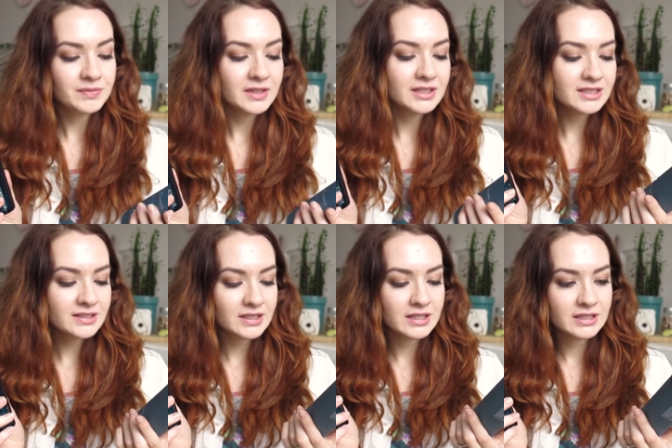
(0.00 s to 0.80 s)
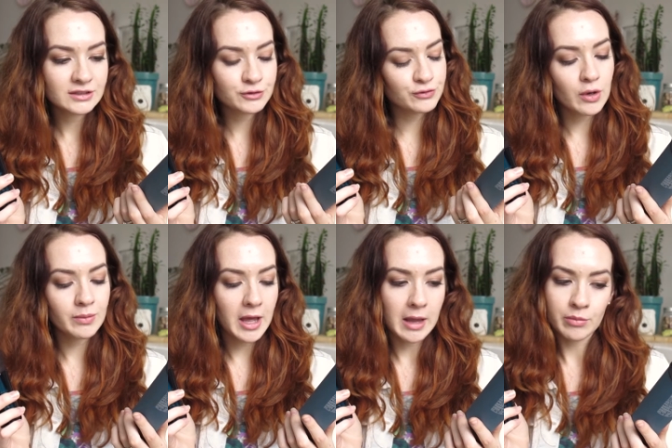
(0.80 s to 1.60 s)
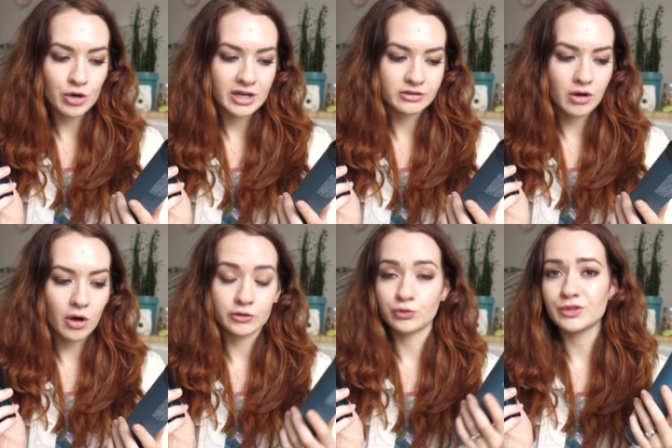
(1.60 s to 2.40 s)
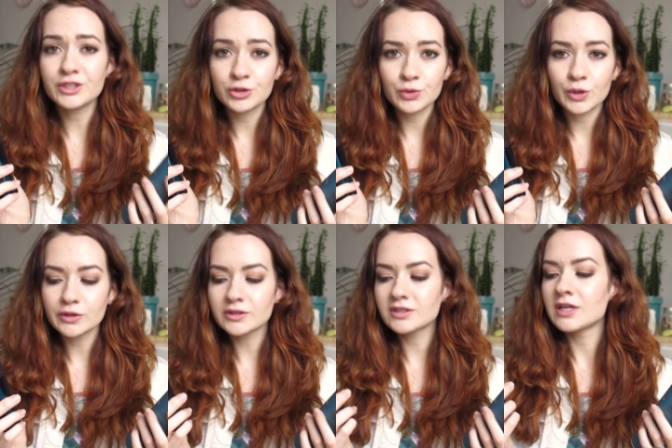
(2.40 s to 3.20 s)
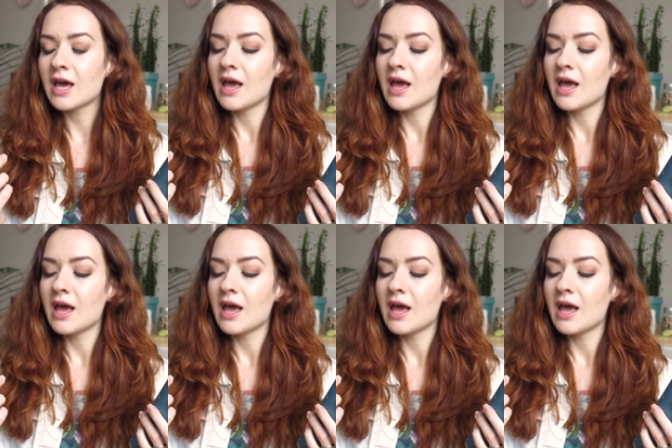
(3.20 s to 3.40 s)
This is from a brand called Rituals,